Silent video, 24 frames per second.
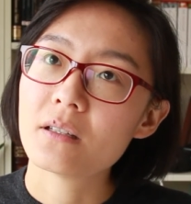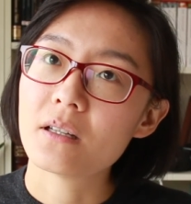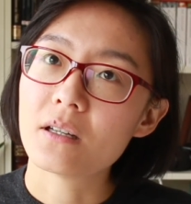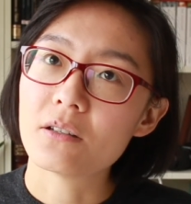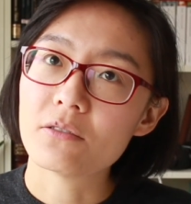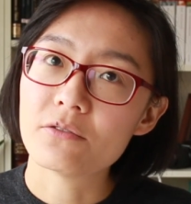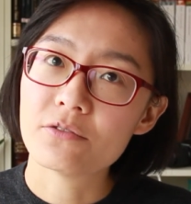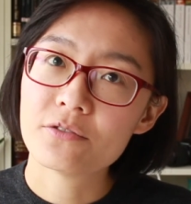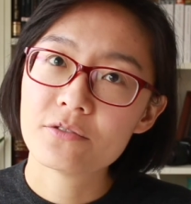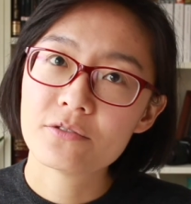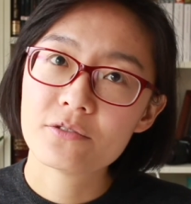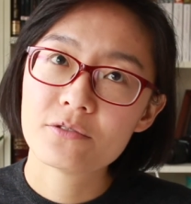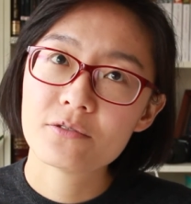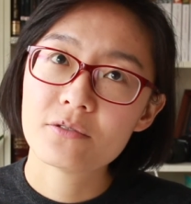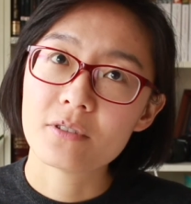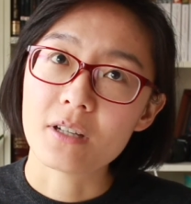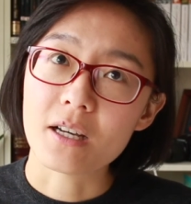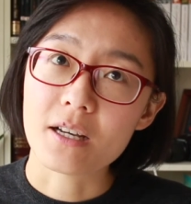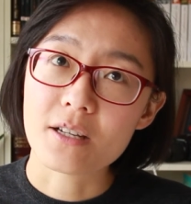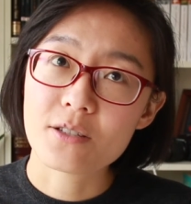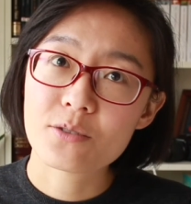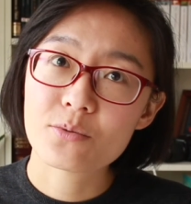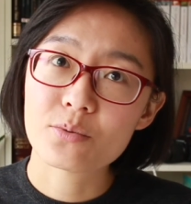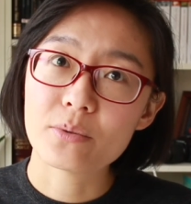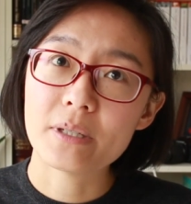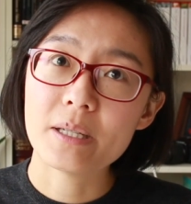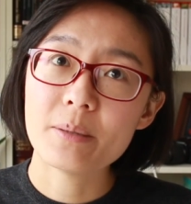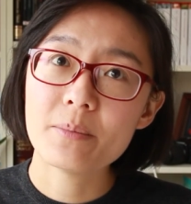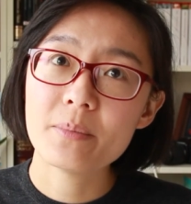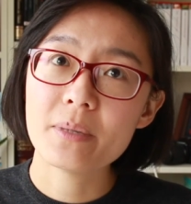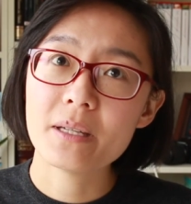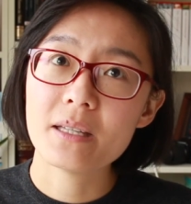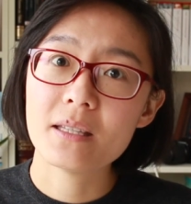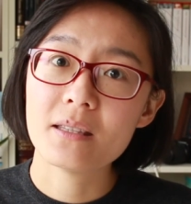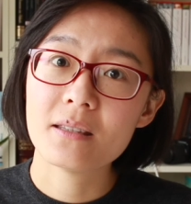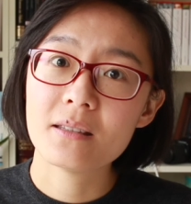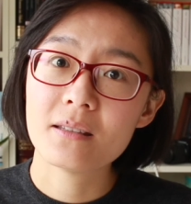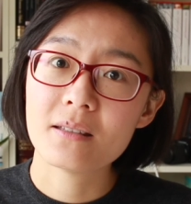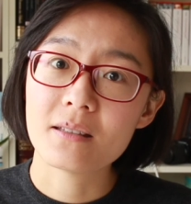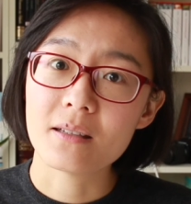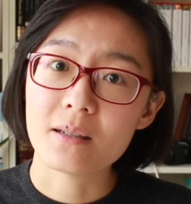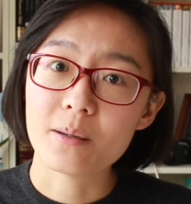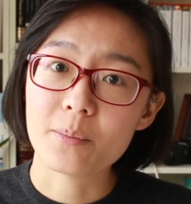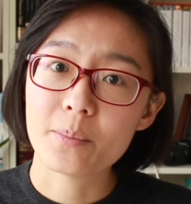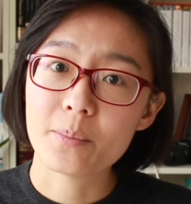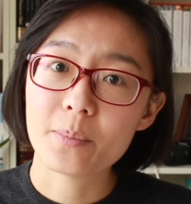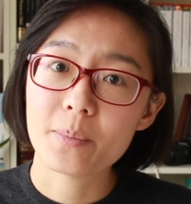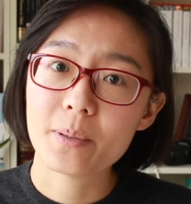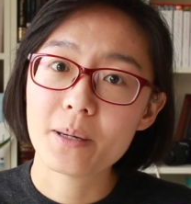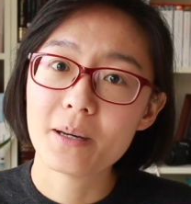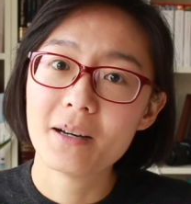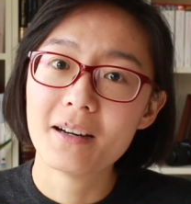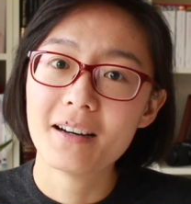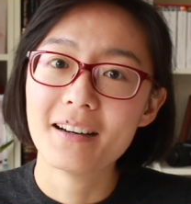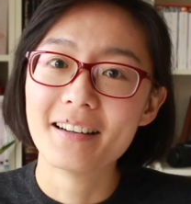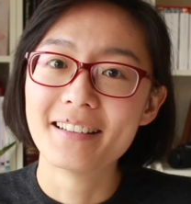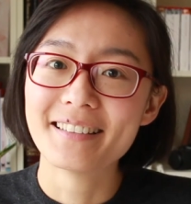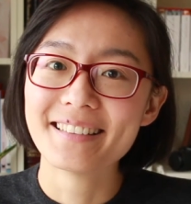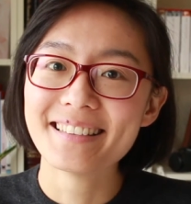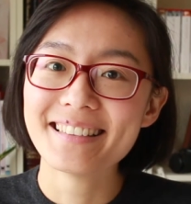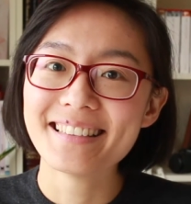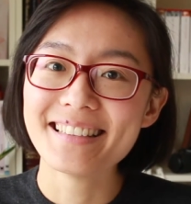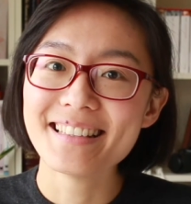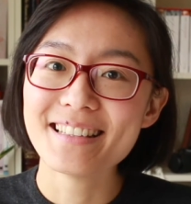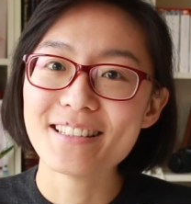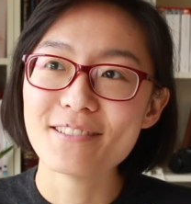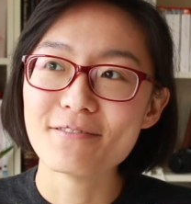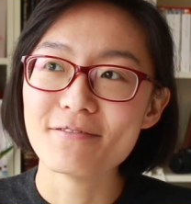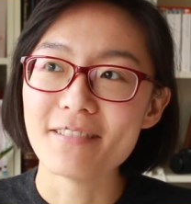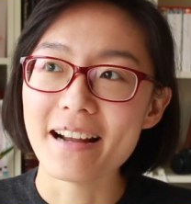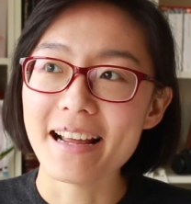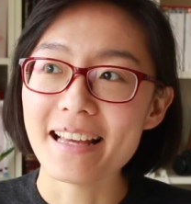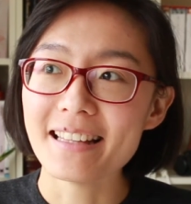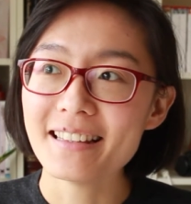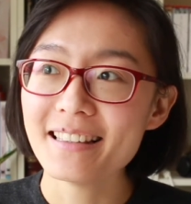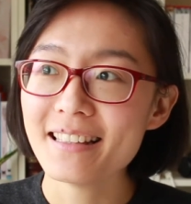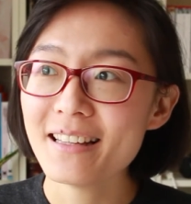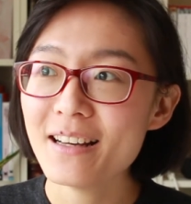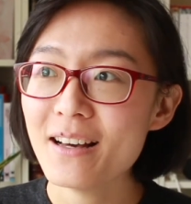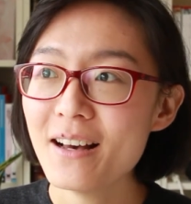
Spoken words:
a swim in a pond in the rain.